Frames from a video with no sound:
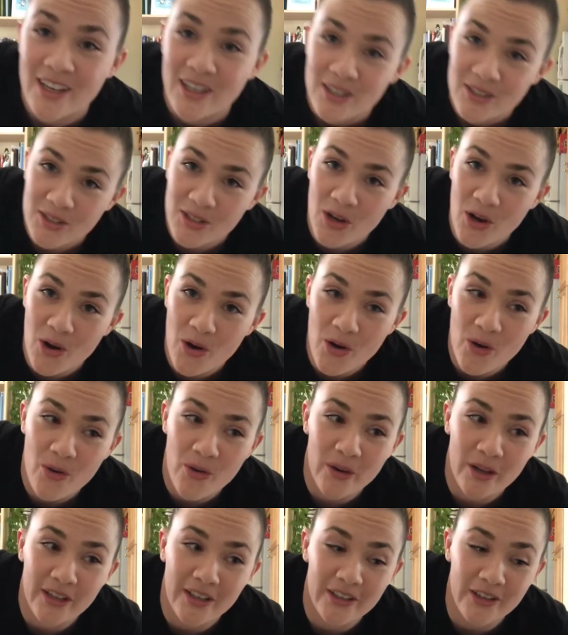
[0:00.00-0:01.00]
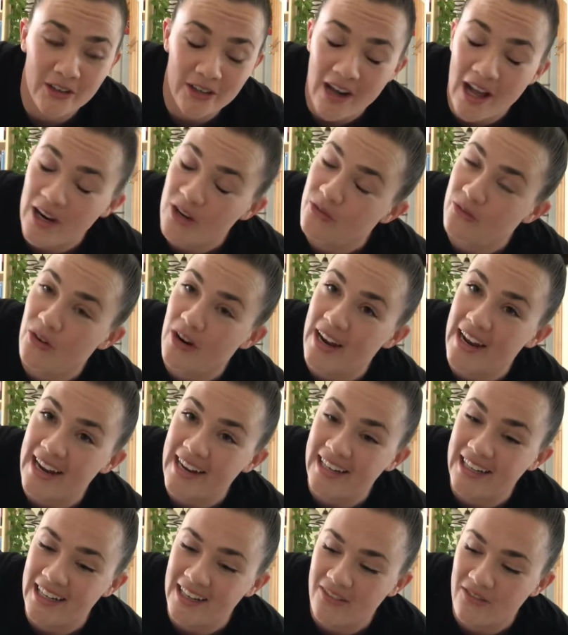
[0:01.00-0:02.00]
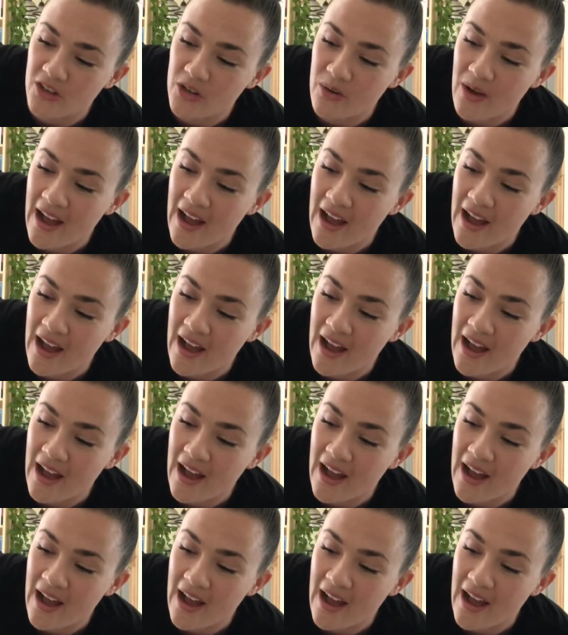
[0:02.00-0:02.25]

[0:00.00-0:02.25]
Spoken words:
so you're not afraid if you